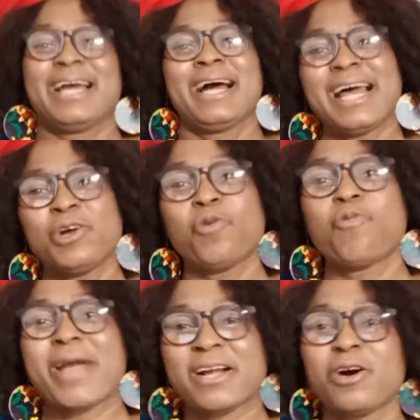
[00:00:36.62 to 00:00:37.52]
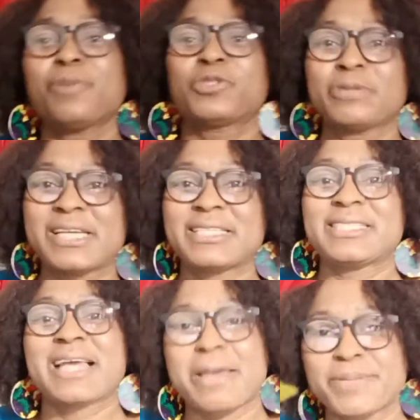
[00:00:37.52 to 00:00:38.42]
Hello, welcome to
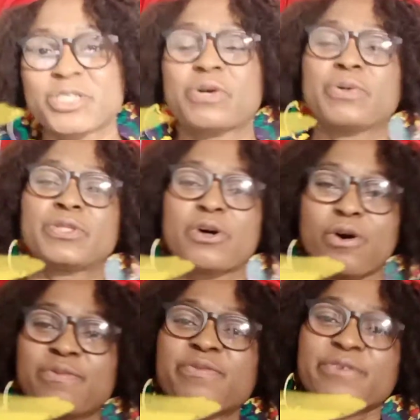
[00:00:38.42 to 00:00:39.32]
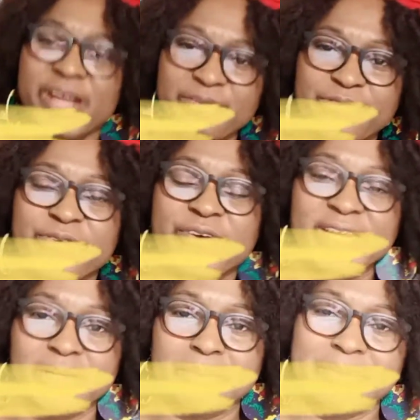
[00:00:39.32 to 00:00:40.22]
this episode of Real
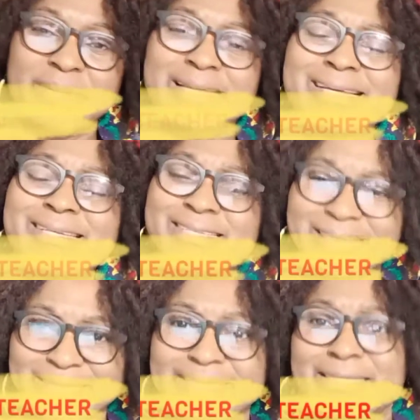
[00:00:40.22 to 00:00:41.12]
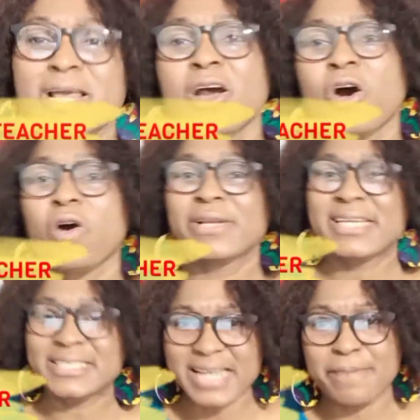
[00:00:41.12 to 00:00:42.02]
Freedom. Yes, on
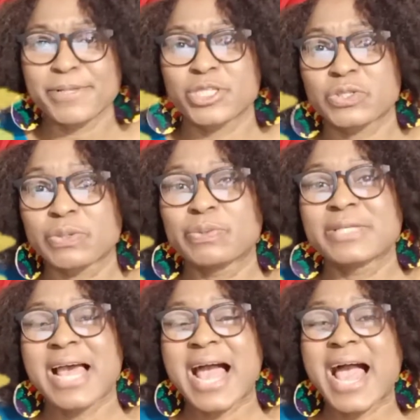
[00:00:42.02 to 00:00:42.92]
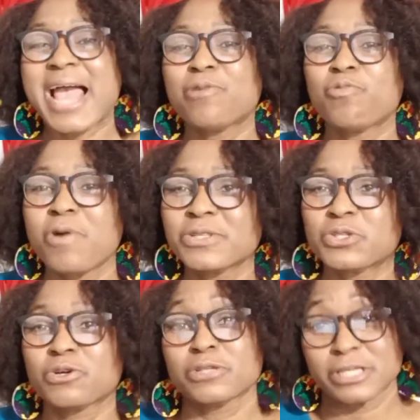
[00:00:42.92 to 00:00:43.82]
this episode, I want
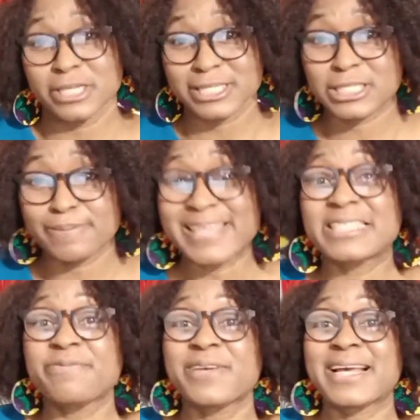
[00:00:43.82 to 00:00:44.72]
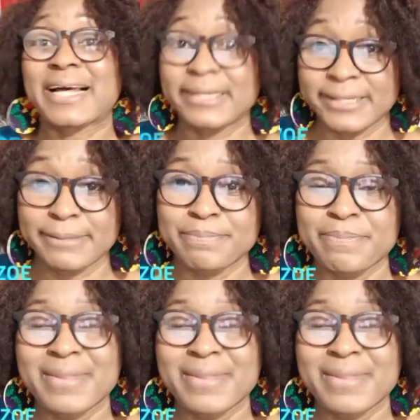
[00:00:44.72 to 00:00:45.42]
to specifically